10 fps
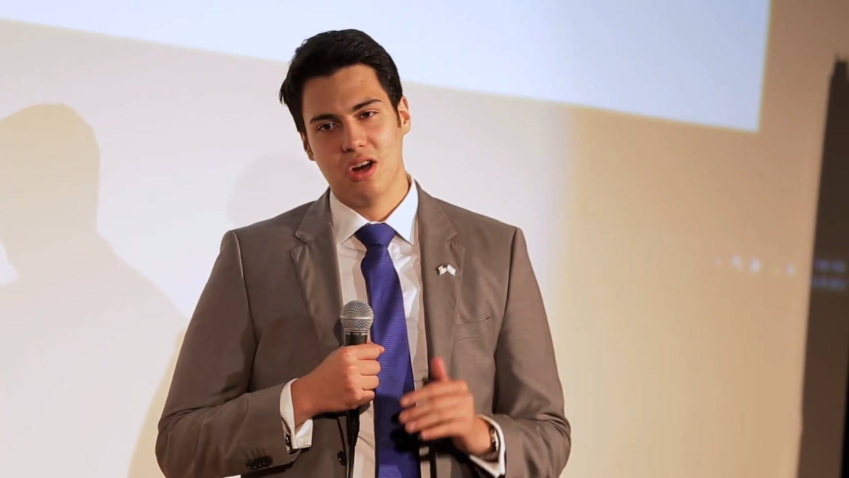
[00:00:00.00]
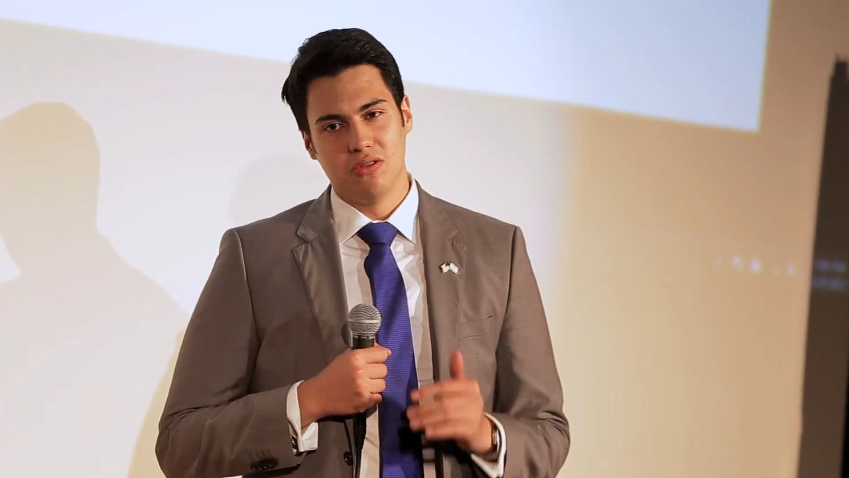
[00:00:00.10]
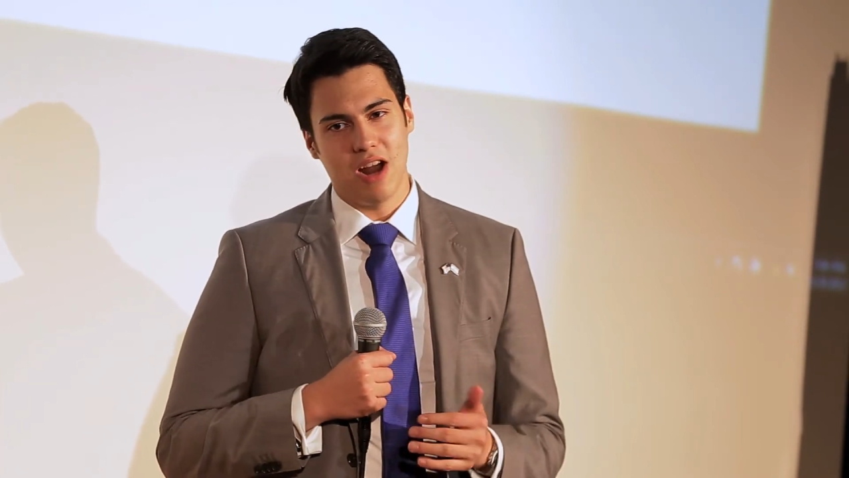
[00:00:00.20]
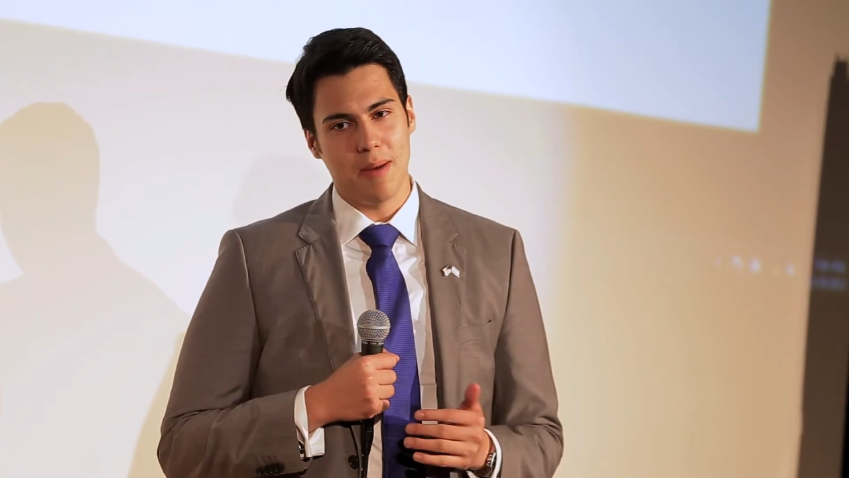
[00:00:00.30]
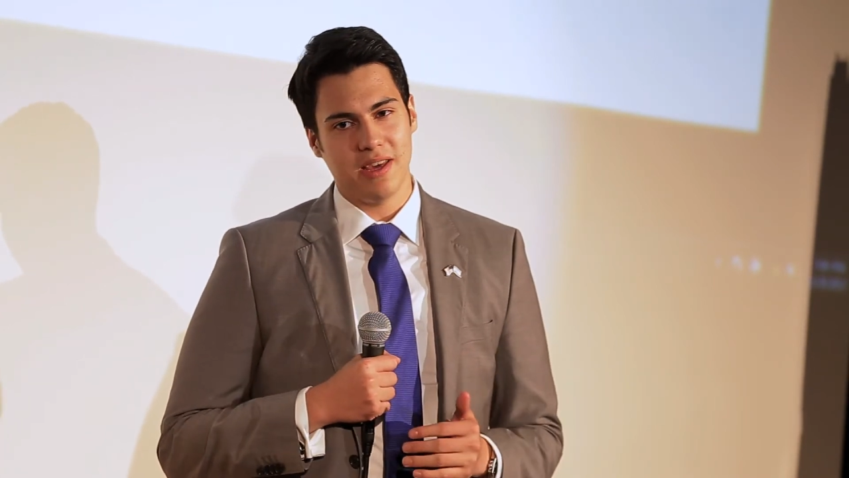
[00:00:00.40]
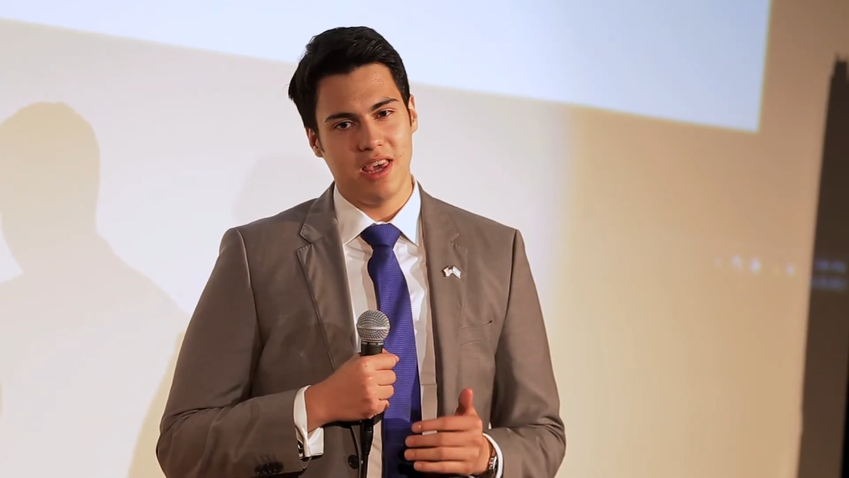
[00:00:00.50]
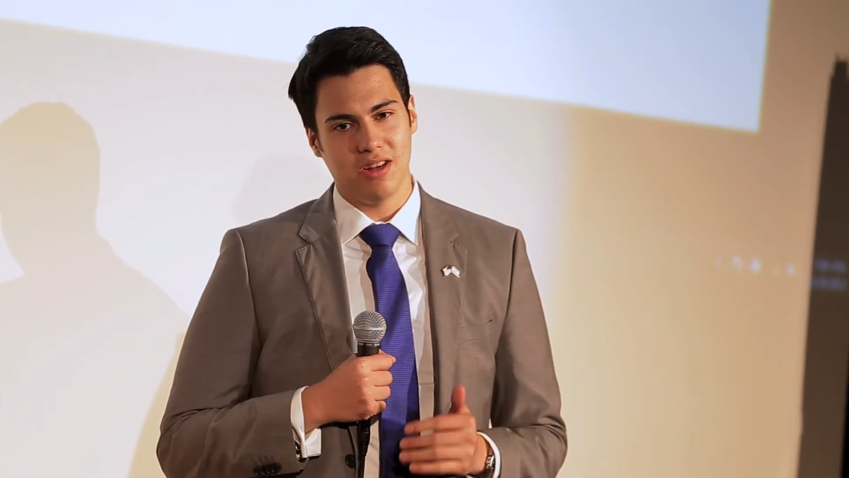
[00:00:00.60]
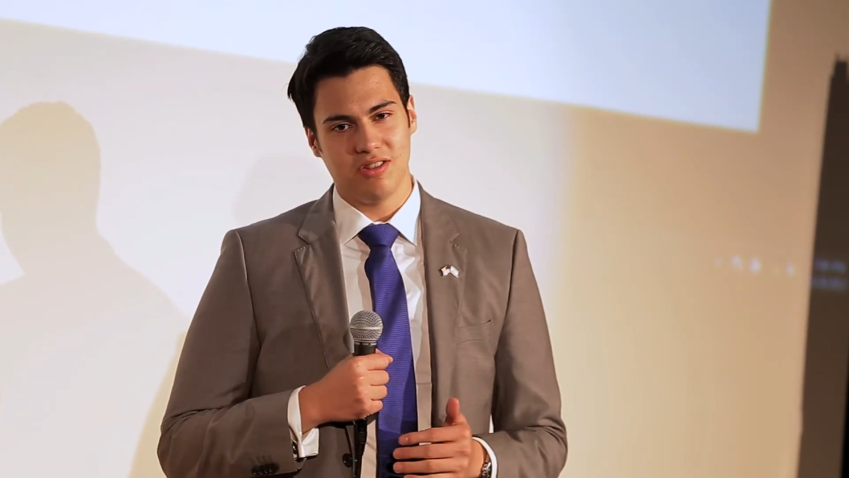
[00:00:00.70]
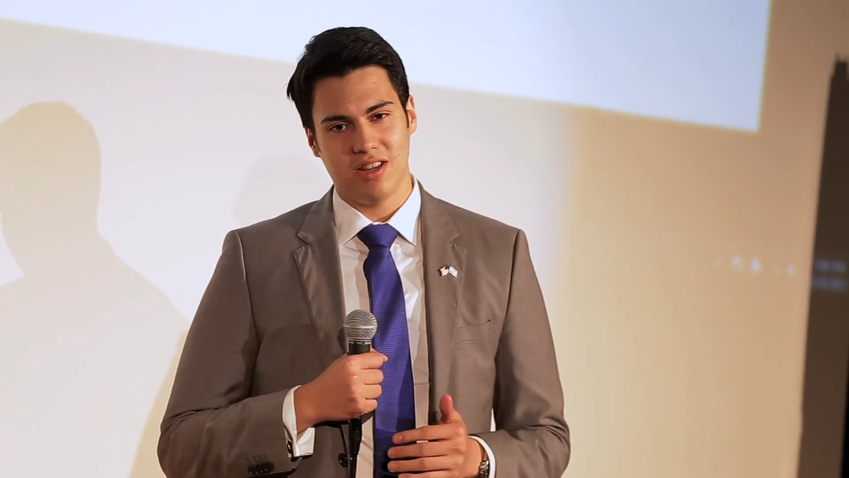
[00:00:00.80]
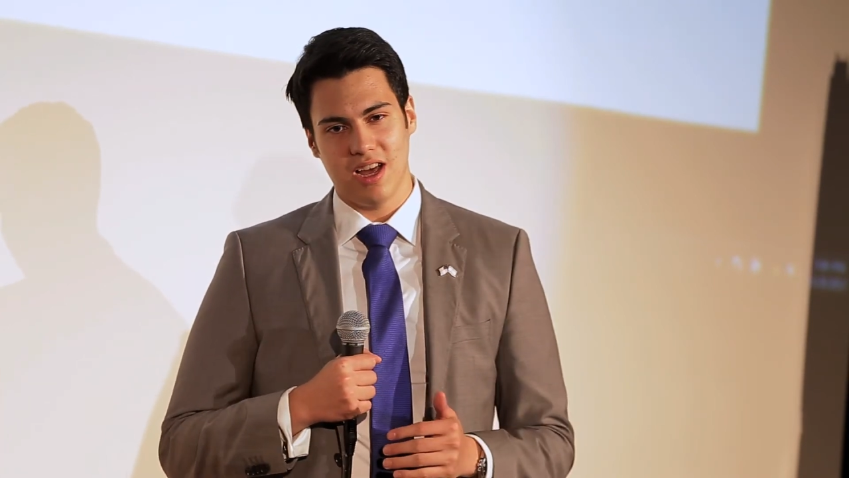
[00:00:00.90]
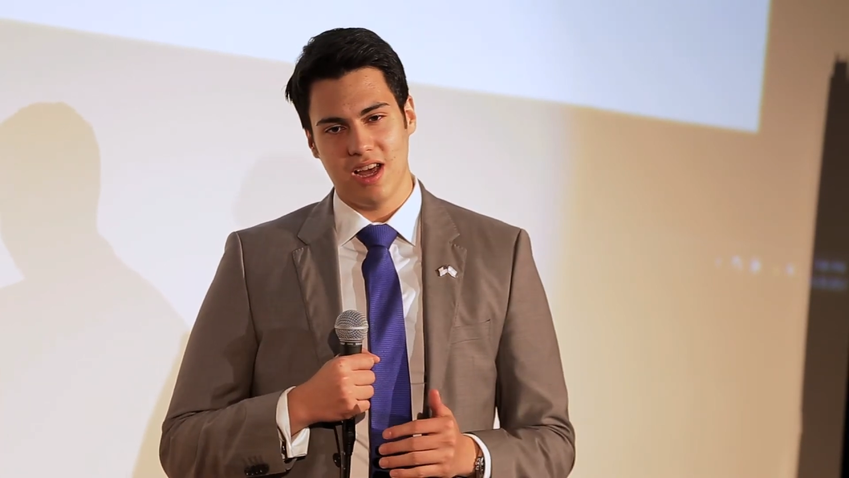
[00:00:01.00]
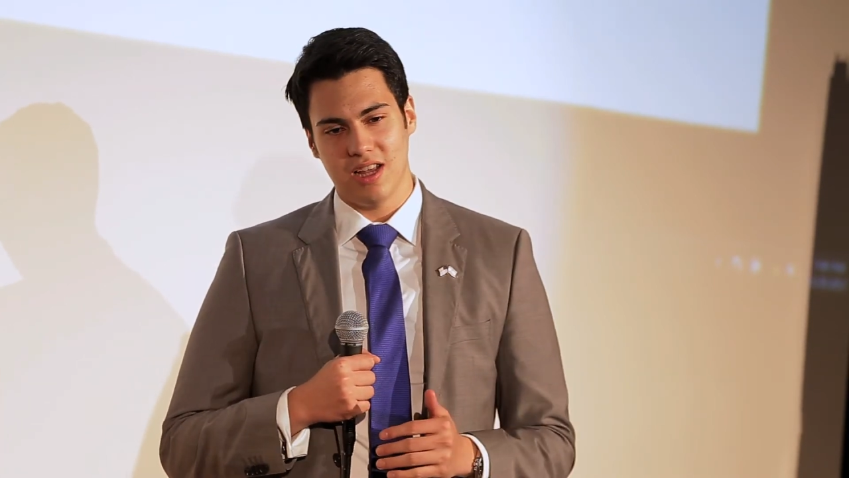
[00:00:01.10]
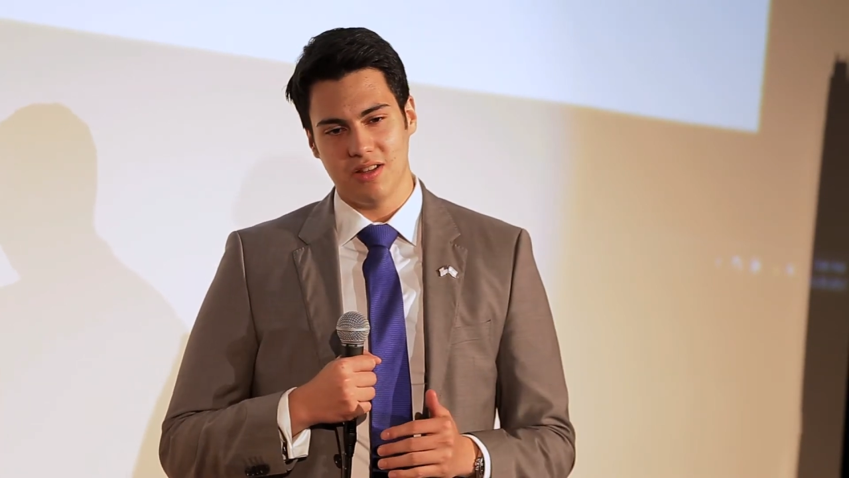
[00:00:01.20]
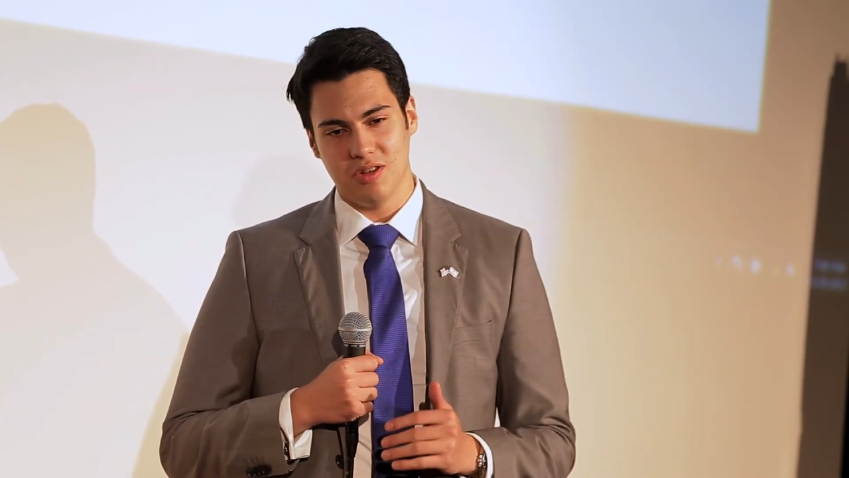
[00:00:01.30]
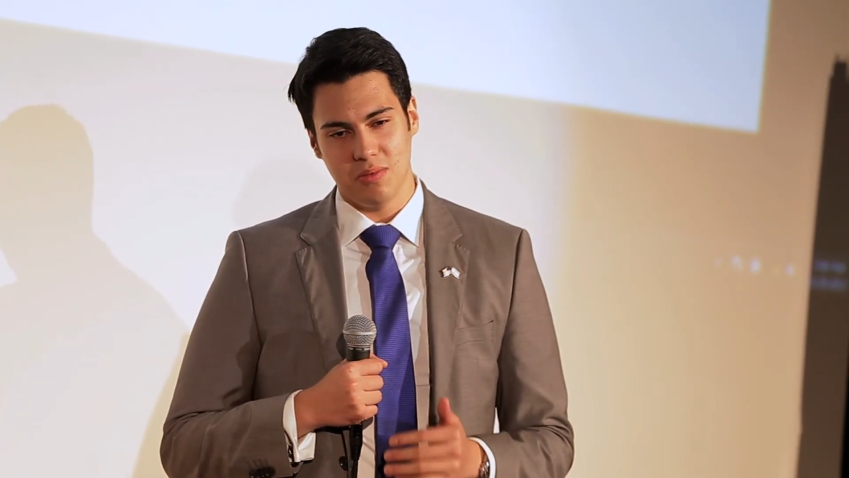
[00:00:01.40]
Rabbi Kegel
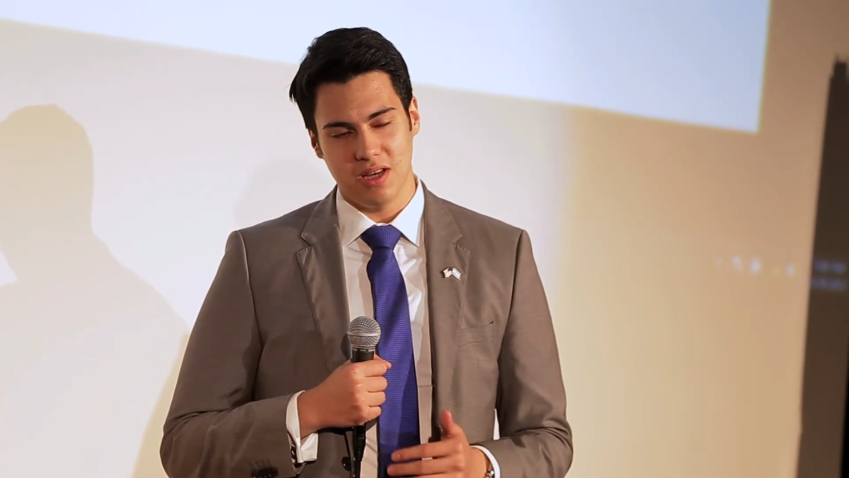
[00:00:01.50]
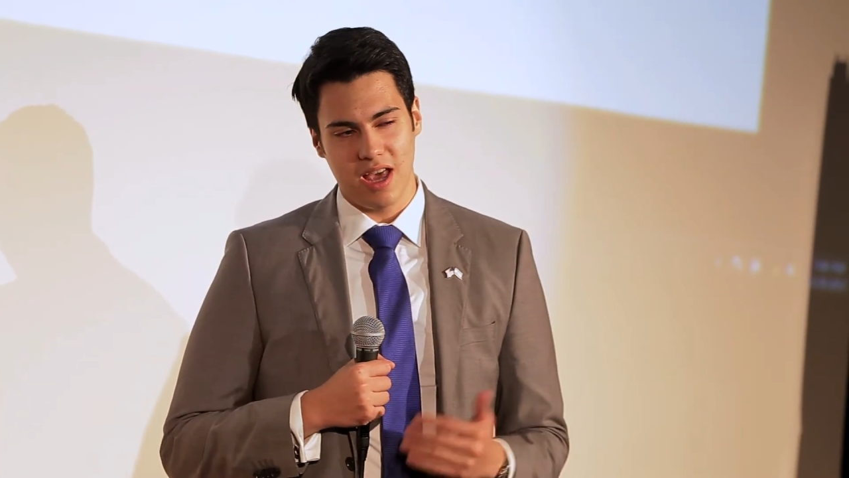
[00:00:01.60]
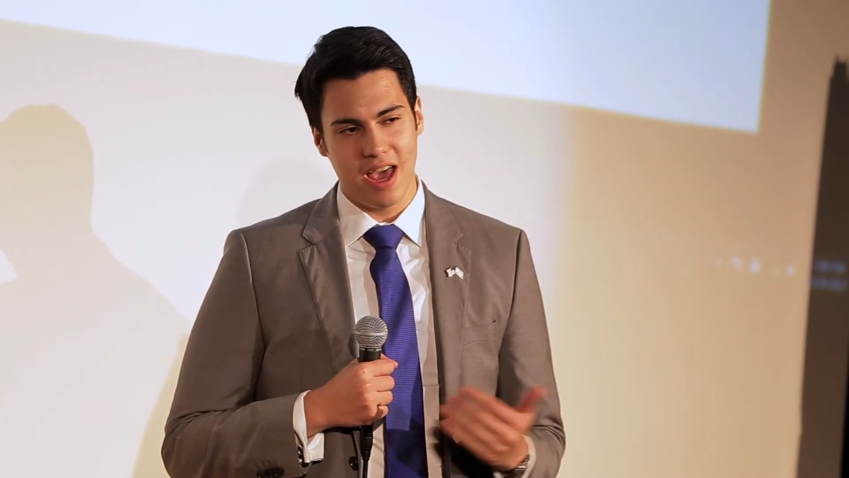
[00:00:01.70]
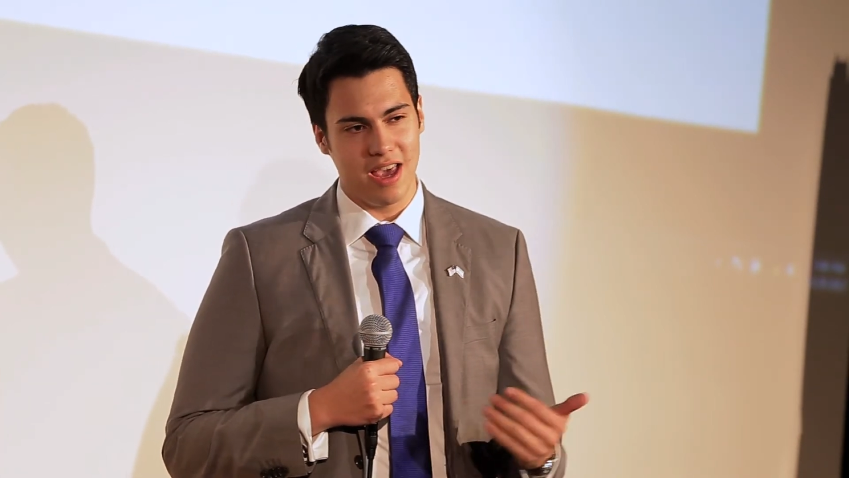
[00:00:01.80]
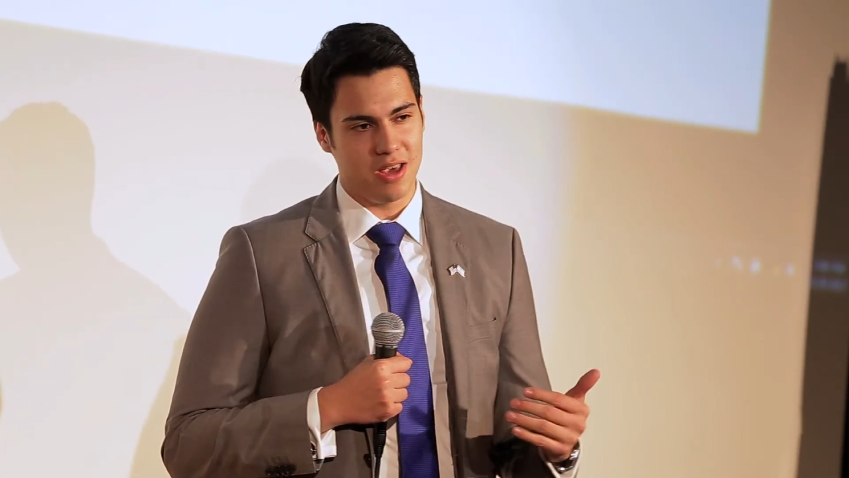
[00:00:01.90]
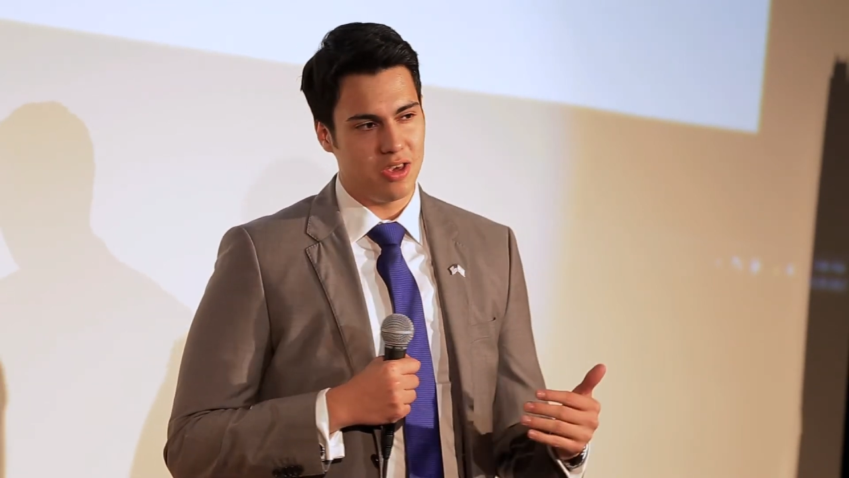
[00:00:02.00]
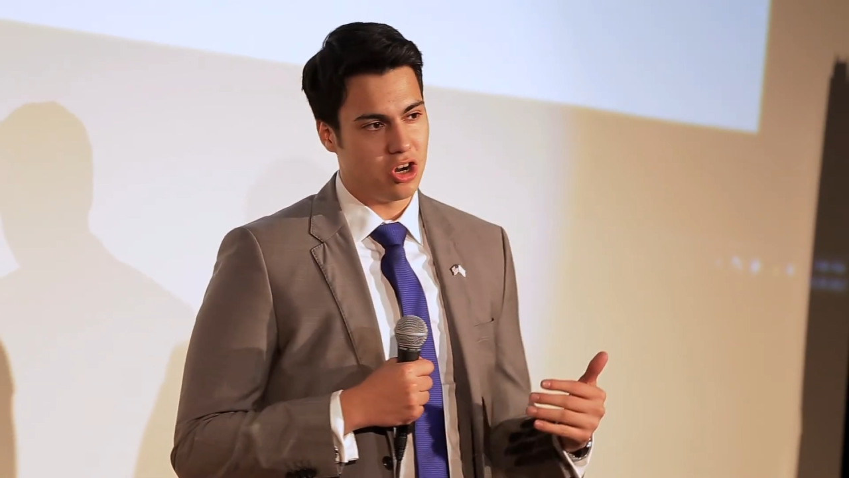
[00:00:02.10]
said to me, hey,